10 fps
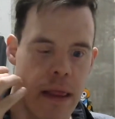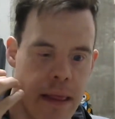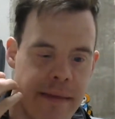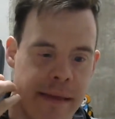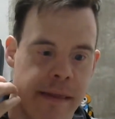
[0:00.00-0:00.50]

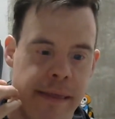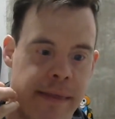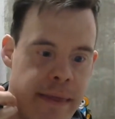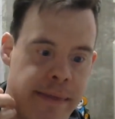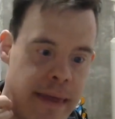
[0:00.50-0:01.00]

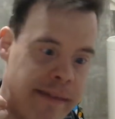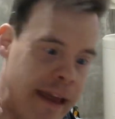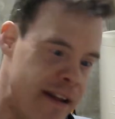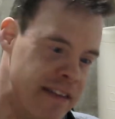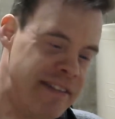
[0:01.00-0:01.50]
they
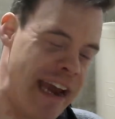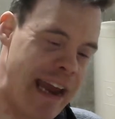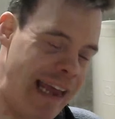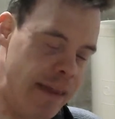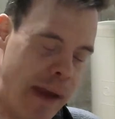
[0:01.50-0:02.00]
didn't just say
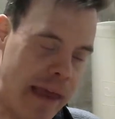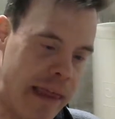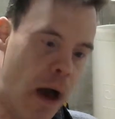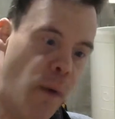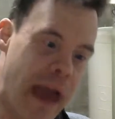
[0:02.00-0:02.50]
to Haley
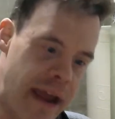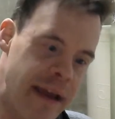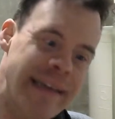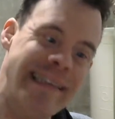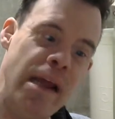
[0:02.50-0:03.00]
Bailey,
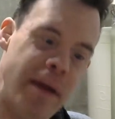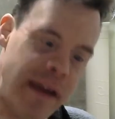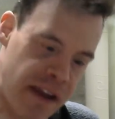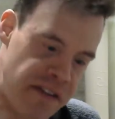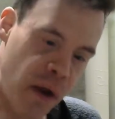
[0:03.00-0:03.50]
"Okay, see what
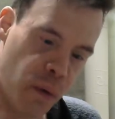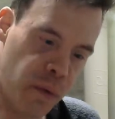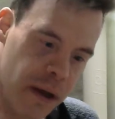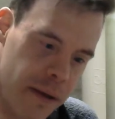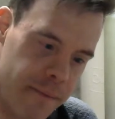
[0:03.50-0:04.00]
you can do."